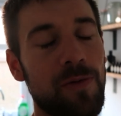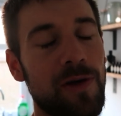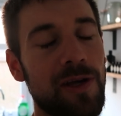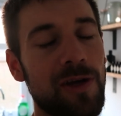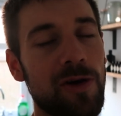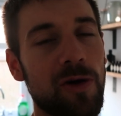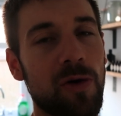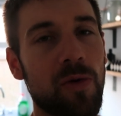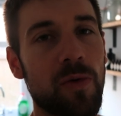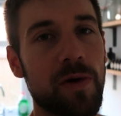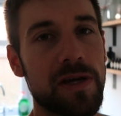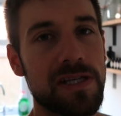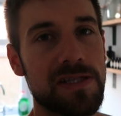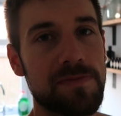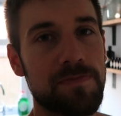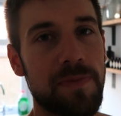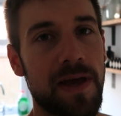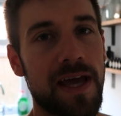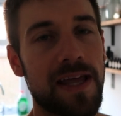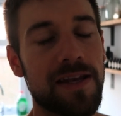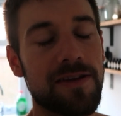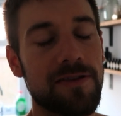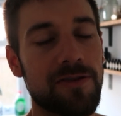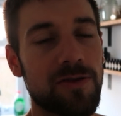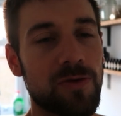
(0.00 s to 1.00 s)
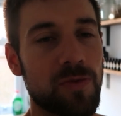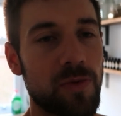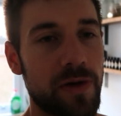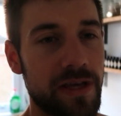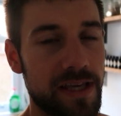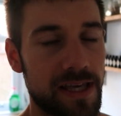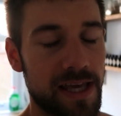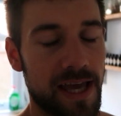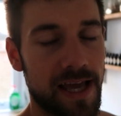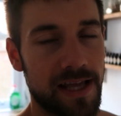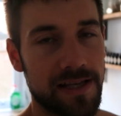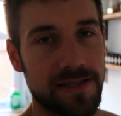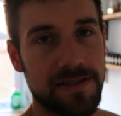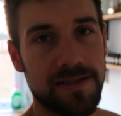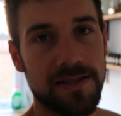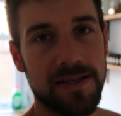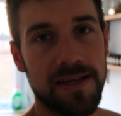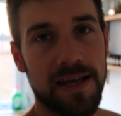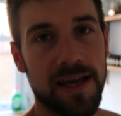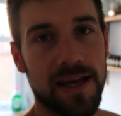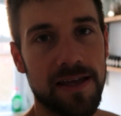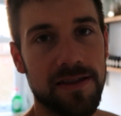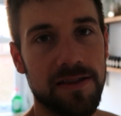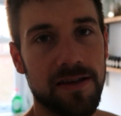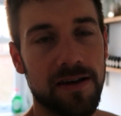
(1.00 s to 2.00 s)
We always spend the weekend
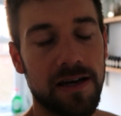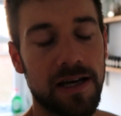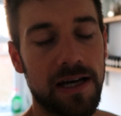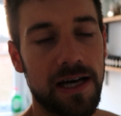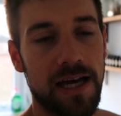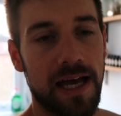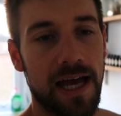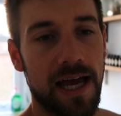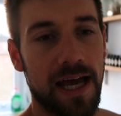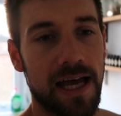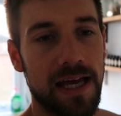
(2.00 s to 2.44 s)
together,